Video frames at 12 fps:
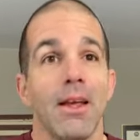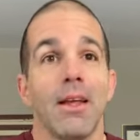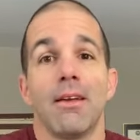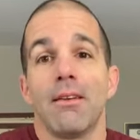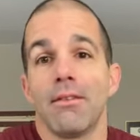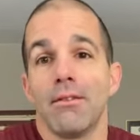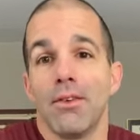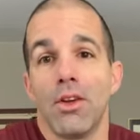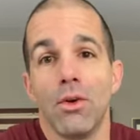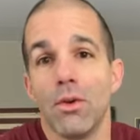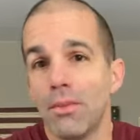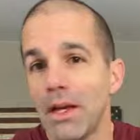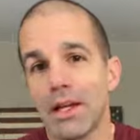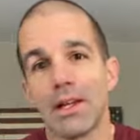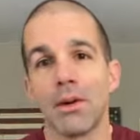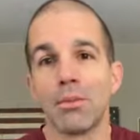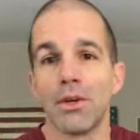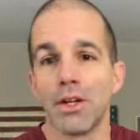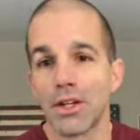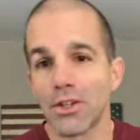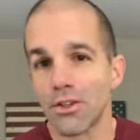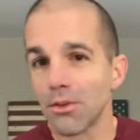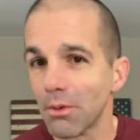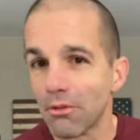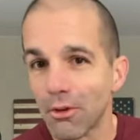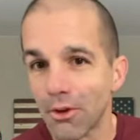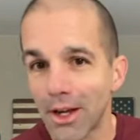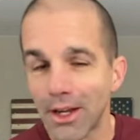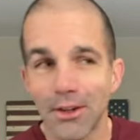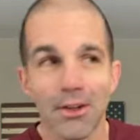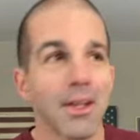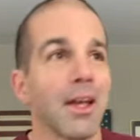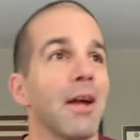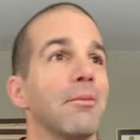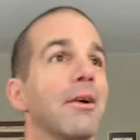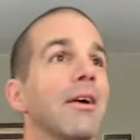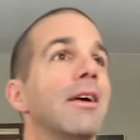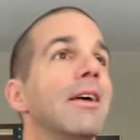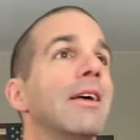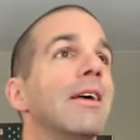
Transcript: And, you know, we're making our predictions beforehand on camera,